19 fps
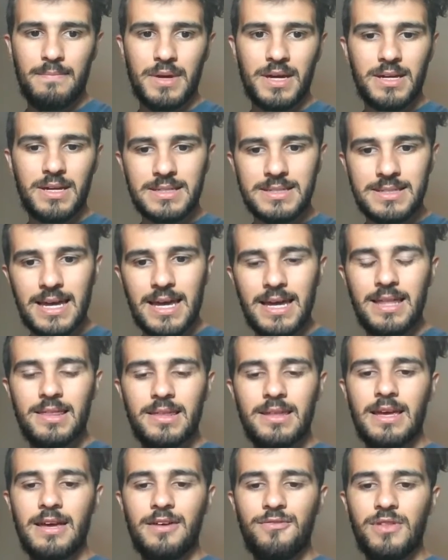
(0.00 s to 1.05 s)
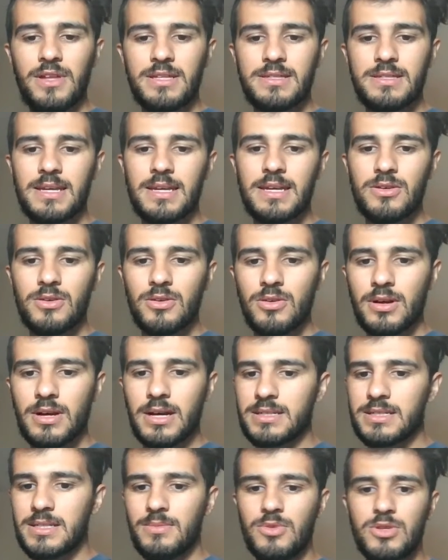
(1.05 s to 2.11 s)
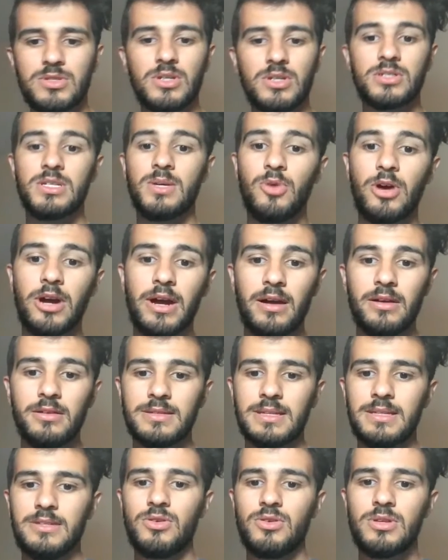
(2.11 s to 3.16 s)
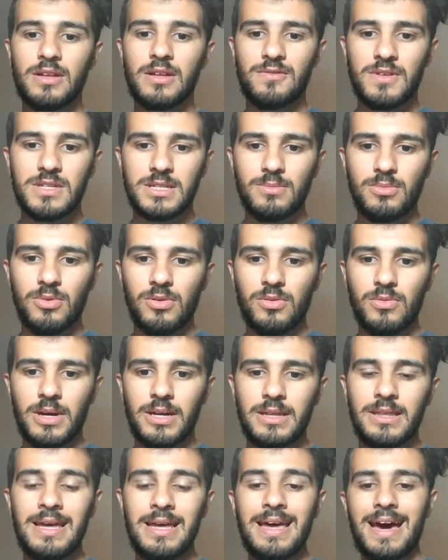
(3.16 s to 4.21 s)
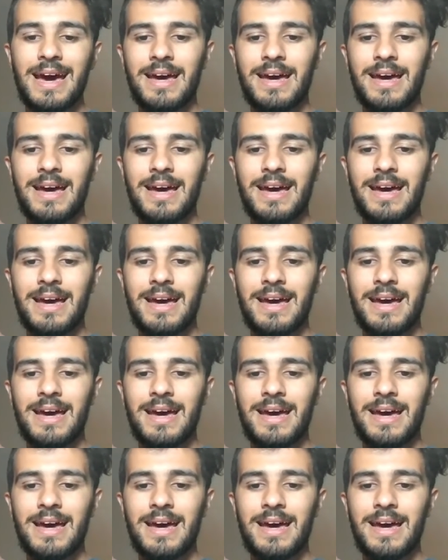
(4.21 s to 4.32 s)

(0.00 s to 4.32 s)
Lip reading: Because then, if let's say your customers are somewhere else and you're not visible, right,